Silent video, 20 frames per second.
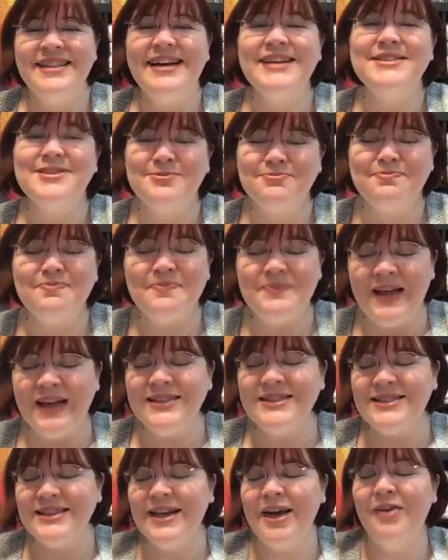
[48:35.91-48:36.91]
that's,
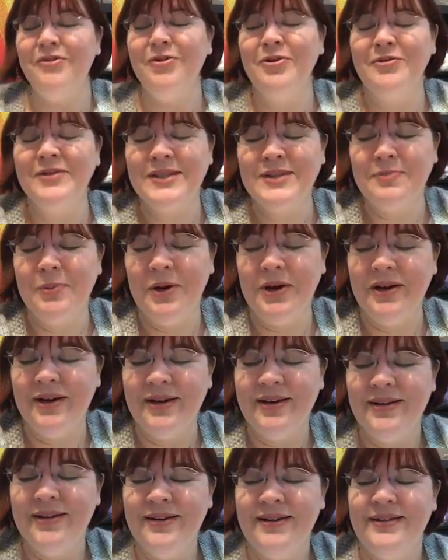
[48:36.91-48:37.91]
that's the cover of this book.
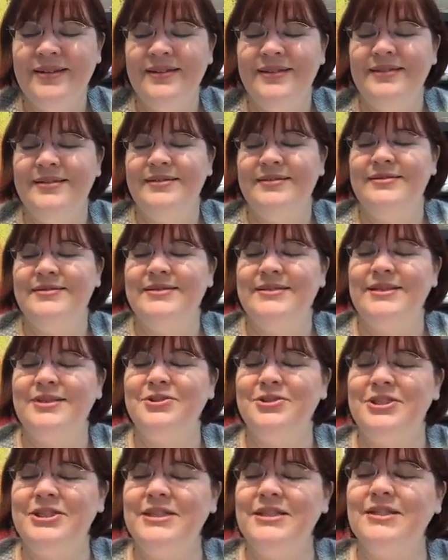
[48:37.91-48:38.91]

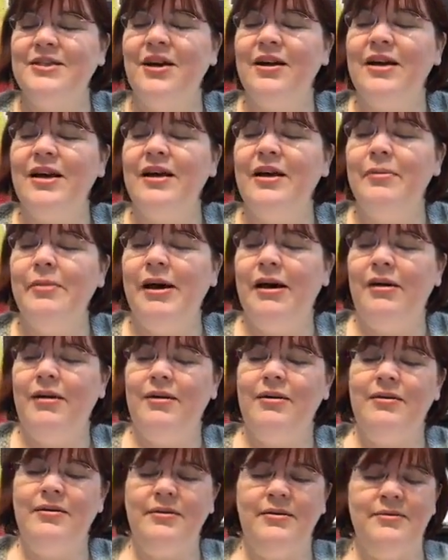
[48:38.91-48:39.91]
So she's talking
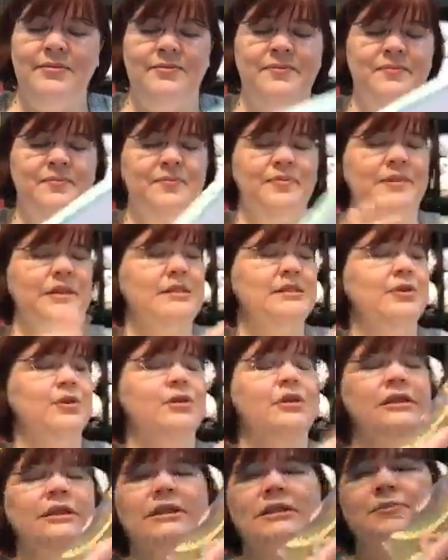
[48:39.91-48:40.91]
about, so
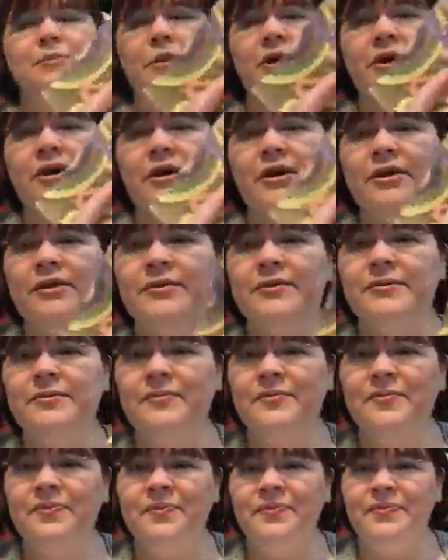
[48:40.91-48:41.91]
on this book,
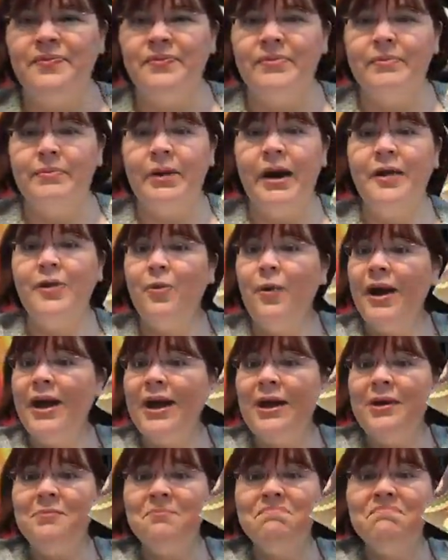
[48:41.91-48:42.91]
by the
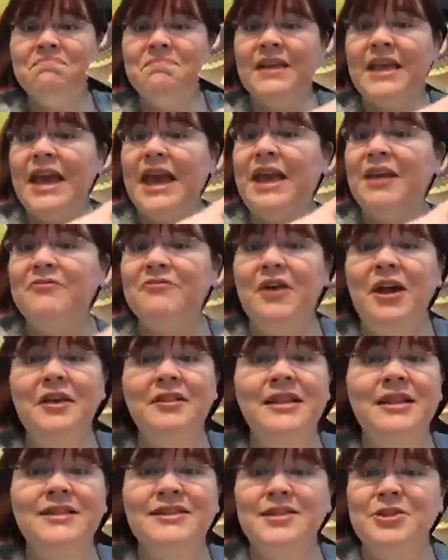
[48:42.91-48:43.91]
way, can't find
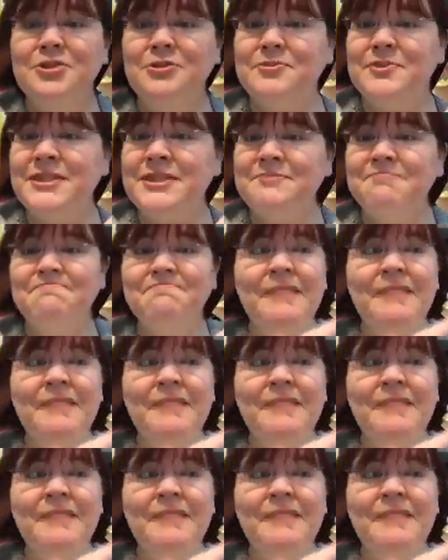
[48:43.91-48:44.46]
these looms.